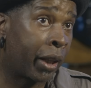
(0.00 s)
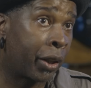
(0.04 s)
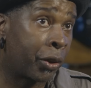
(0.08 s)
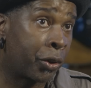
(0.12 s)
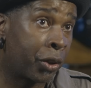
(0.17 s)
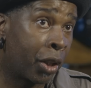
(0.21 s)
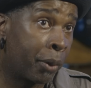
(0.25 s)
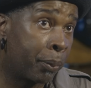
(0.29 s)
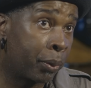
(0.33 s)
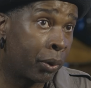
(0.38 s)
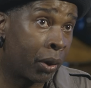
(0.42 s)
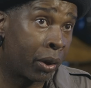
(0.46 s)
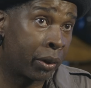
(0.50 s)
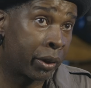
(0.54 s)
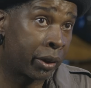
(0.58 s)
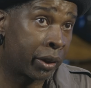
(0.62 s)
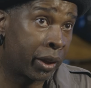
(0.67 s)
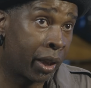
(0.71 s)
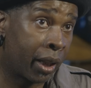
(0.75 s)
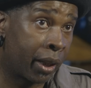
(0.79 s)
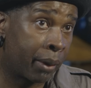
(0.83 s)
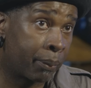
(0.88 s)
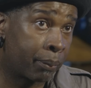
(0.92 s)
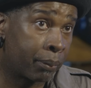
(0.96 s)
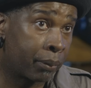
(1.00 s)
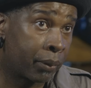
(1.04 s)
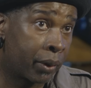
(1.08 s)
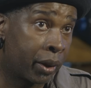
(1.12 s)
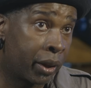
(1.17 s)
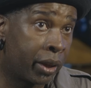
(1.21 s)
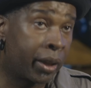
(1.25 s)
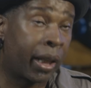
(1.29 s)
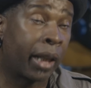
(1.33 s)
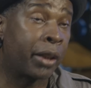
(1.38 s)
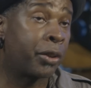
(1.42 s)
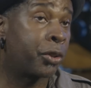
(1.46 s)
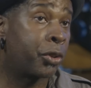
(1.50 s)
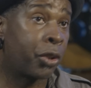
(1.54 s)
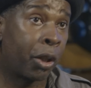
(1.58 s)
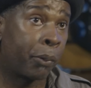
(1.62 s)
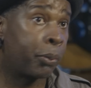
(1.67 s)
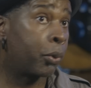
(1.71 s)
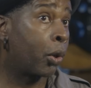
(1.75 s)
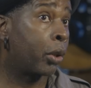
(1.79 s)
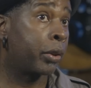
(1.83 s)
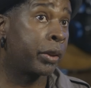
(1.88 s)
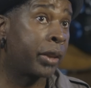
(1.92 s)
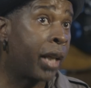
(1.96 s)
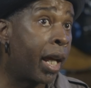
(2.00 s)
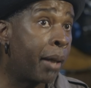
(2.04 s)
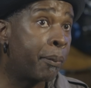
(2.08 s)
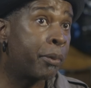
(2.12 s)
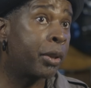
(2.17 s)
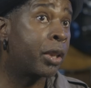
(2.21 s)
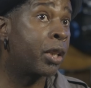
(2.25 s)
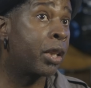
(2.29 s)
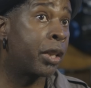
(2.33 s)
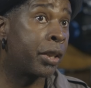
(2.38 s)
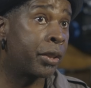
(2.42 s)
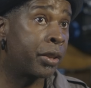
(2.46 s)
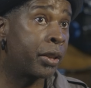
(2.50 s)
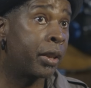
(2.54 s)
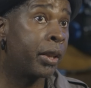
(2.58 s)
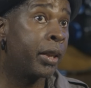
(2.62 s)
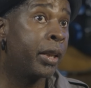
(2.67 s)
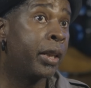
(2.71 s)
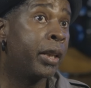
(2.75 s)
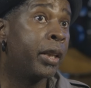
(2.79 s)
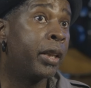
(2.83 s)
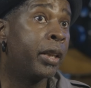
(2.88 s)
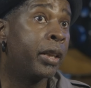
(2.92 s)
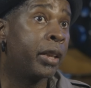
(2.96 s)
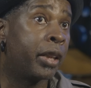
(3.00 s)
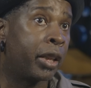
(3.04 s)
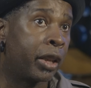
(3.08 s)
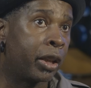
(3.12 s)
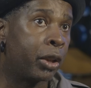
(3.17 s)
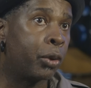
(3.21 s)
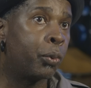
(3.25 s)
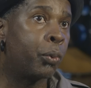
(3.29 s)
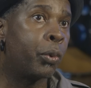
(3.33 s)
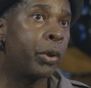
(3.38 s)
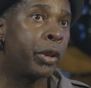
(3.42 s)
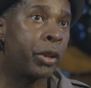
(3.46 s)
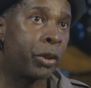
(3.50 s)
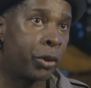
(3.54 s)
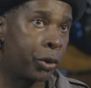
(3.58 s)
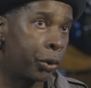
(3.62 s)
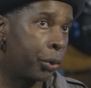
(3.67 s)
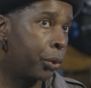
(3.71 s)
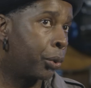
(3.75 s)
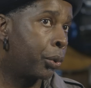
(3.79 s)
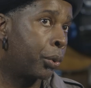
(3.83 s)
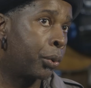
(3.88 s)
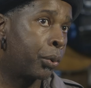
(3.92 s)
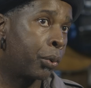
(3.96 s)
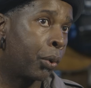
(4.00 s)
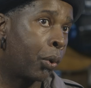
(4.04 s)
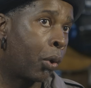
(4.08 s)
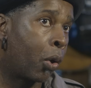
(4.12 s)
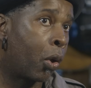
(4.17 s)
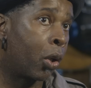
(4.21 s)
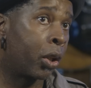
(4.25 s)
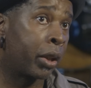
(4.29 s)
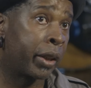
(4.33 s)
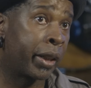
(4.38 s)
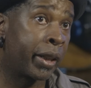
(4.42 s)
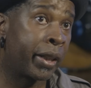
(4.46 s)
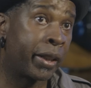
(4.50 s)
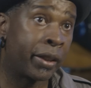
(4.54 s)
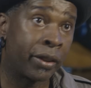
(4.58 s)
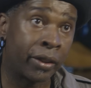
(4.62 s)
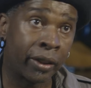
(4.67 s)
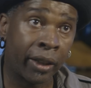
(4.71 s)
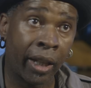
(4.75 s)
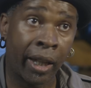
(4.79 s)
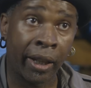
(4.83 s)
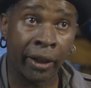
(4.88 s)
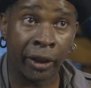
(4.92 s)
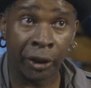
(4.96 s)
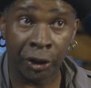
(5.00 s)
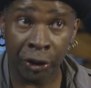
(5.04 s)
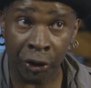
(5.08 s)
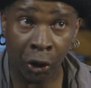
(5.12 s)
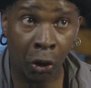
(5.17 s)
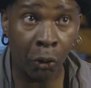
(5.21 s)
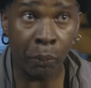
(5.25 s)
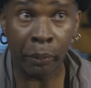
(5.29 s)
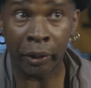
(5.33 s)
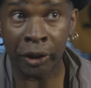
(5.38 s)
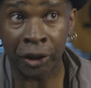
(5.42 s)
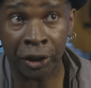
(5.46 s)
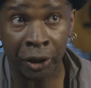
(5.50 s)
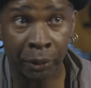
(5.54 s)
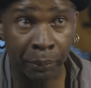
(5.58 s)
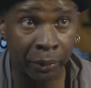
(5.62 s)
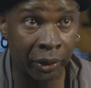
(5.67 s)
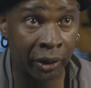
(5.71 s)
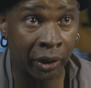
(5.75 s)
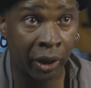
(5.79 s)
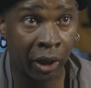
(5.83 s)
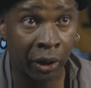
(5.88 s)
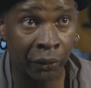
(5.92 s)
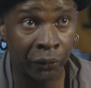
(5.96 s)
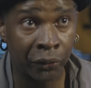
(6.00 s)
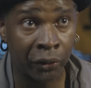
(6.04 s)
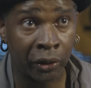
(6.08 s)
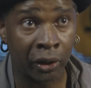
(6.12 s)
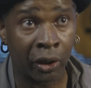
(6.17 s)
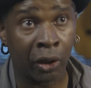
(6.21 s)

of trouble all the time. He got into trouble all the time because he would do all of his kind of showmanship stuff,